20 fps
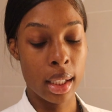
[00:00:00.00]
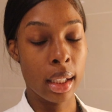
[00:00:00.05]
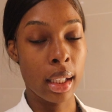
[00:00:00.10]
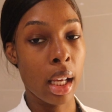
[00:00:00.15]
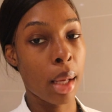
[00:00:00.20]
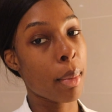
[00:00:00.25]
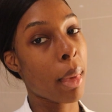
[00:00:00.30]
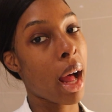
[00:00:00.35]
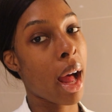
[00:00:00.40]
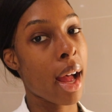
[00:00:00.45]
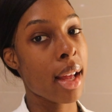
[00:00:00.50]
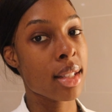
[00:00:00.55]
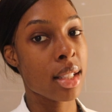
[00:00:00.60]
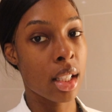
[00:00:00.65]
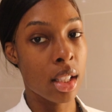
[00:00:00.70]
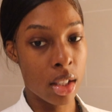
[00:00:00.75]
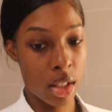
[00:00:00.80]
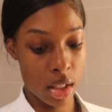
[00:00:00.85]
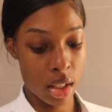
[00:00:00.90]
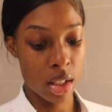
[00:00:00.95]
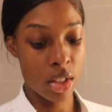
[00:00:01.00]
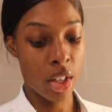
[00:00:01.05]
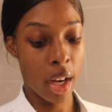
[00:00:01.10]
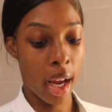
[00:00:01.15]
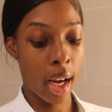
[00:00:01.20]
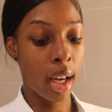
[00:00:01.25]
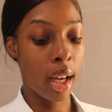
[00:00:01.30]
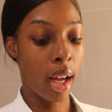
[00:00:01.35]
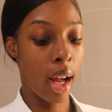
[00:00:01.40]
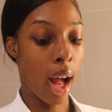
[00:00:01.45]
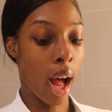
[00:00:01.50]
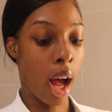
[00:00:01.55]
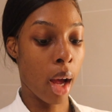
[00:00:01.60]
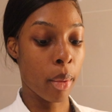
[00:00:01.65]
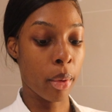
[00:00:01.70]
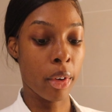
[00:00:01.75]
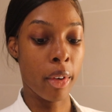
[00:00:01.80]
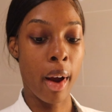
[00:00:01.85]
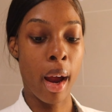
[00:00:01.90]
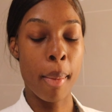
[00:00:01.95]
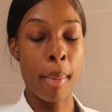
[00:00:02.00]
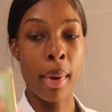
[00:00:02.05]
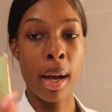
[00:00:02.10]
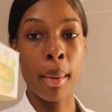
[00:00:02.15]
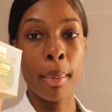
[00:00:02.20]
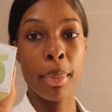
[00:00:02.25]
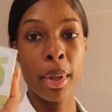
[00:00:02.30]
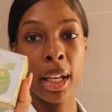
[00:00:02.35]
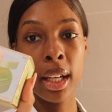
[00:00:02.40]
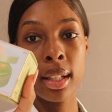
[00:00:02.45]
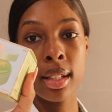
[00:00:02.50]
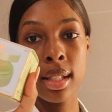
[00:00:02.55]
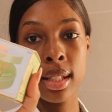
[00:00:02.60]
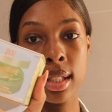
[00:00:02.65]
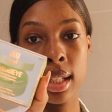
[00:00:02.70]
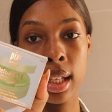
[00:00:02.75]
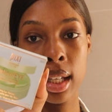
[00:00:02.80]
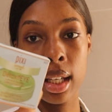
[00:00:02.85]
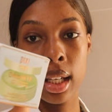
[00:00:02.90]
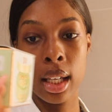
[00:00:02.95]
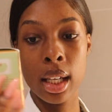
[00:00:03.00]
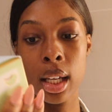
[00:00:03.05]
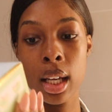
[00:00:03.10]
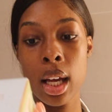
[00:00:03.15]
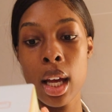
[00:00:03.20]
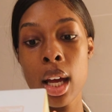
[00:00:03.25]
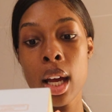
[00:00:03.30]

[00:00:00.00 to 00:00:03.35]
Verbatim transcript: get my eyes in check, I grab my Pixi